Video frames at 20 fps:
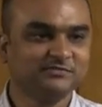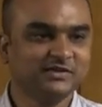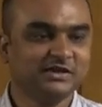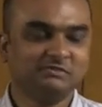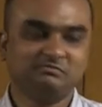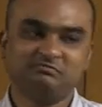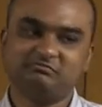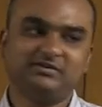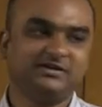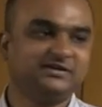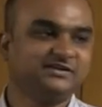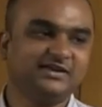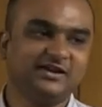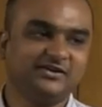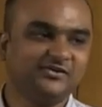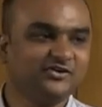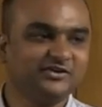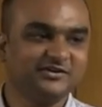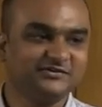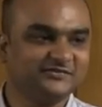but they are
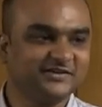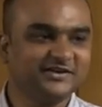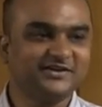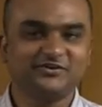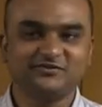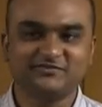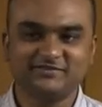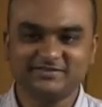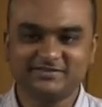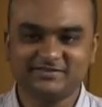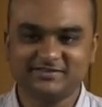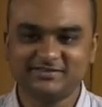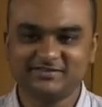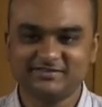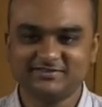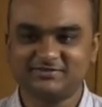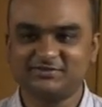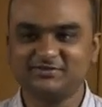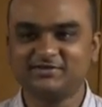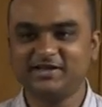not aware of this,
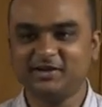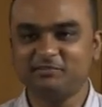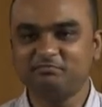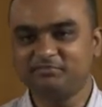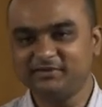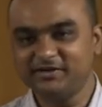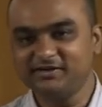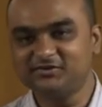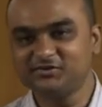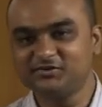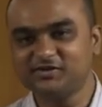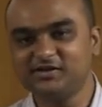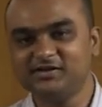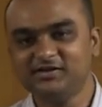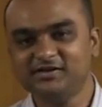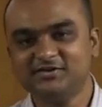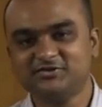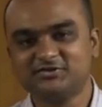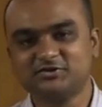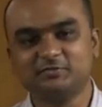so they appeal to the
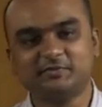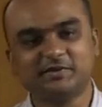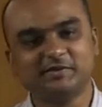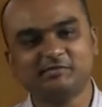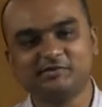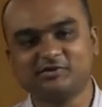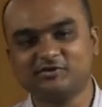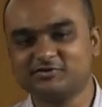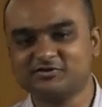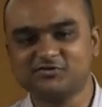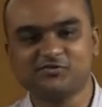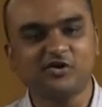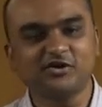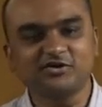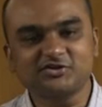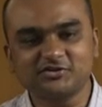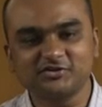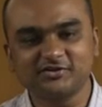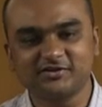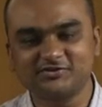Supreme Court. So what
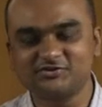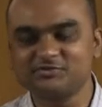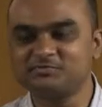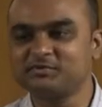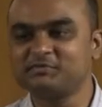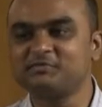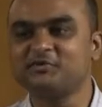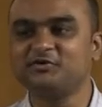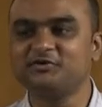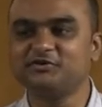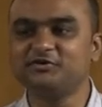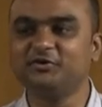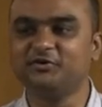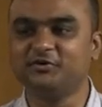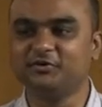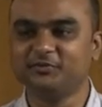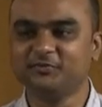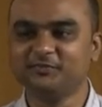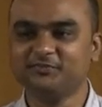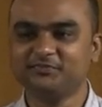should the Supreme Court
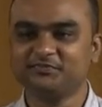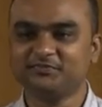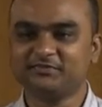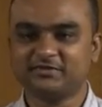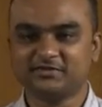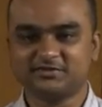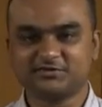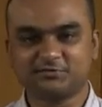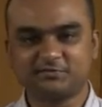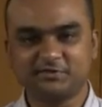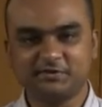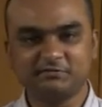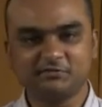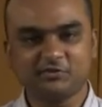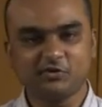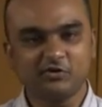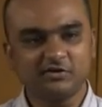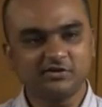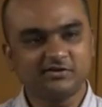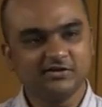do? The Supreme
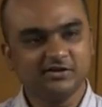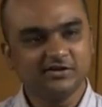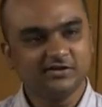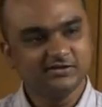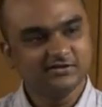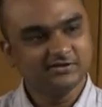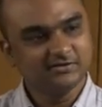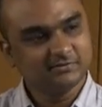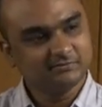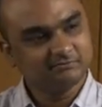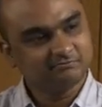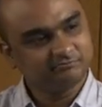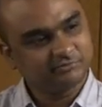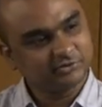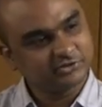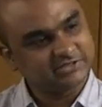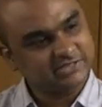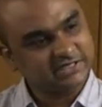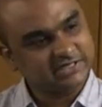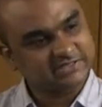Court
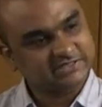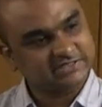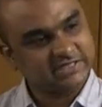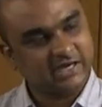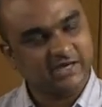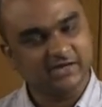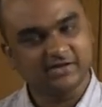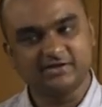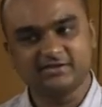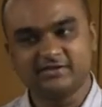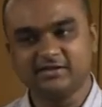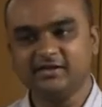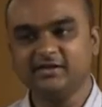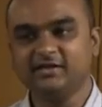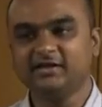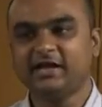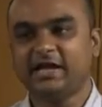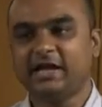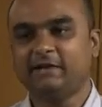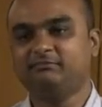put aside the
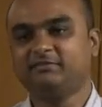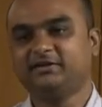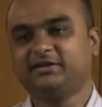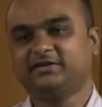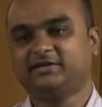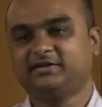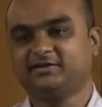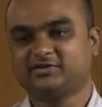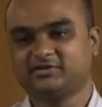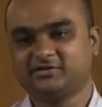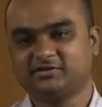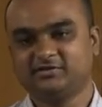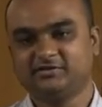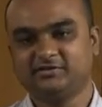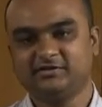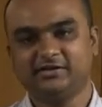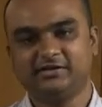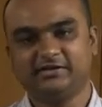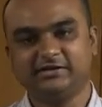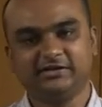application.
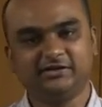It did